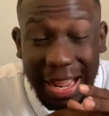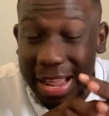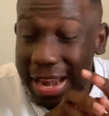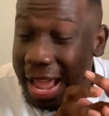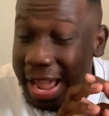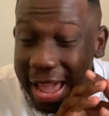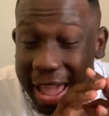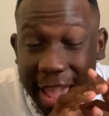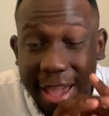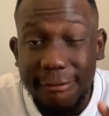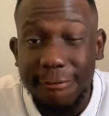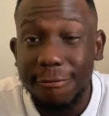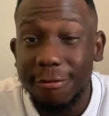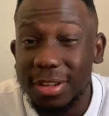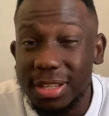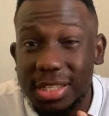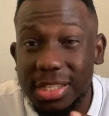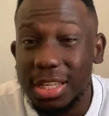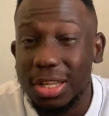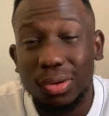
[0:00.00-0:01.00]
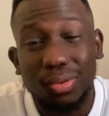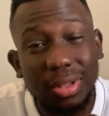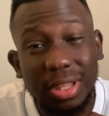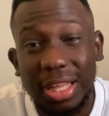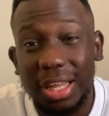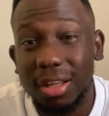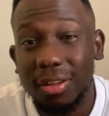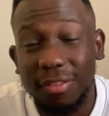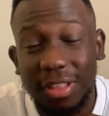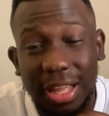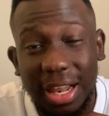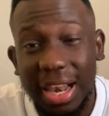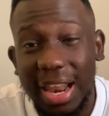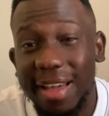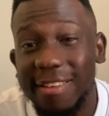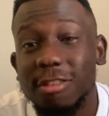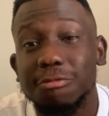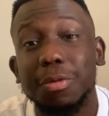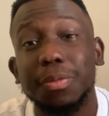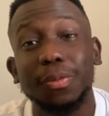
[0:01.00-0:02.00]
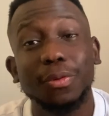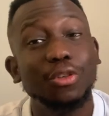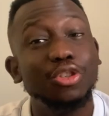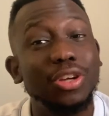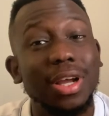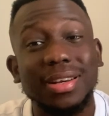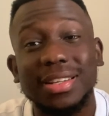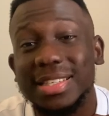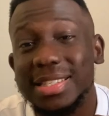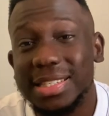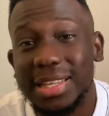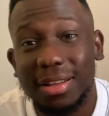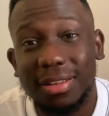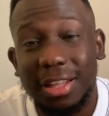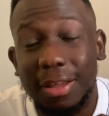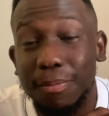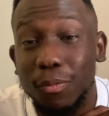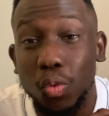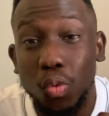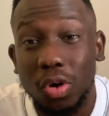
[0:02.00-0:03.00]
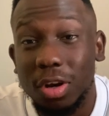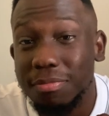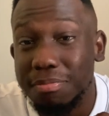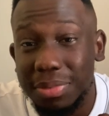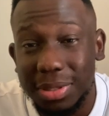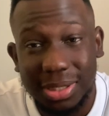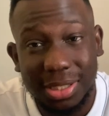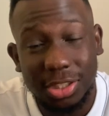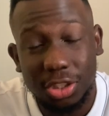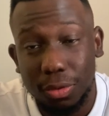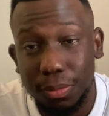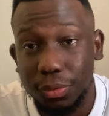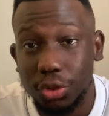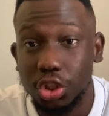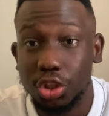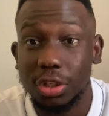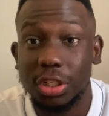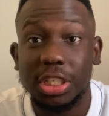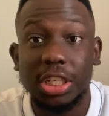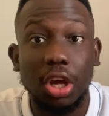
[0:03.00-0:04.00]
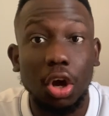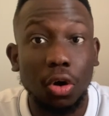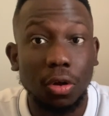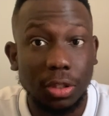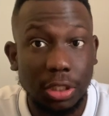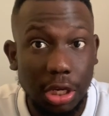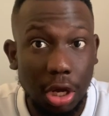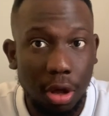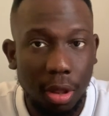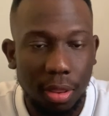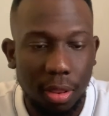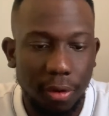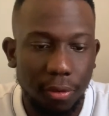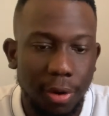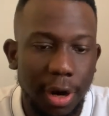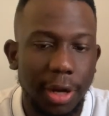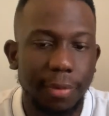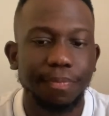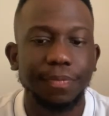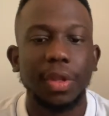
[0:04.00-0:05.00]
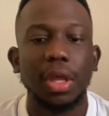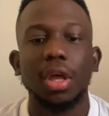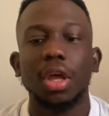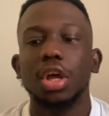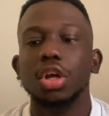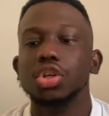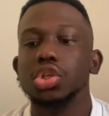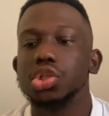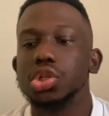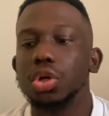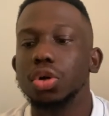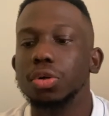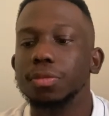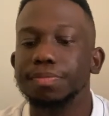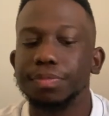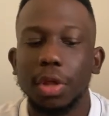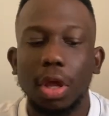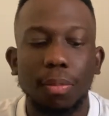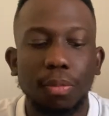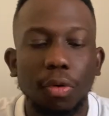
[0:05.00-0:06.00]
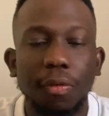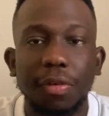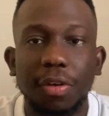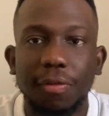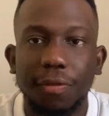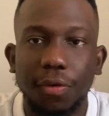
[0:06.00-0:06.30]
like, every single day of their lives, people are trying to sell them one business opportunity or the other, right? So moving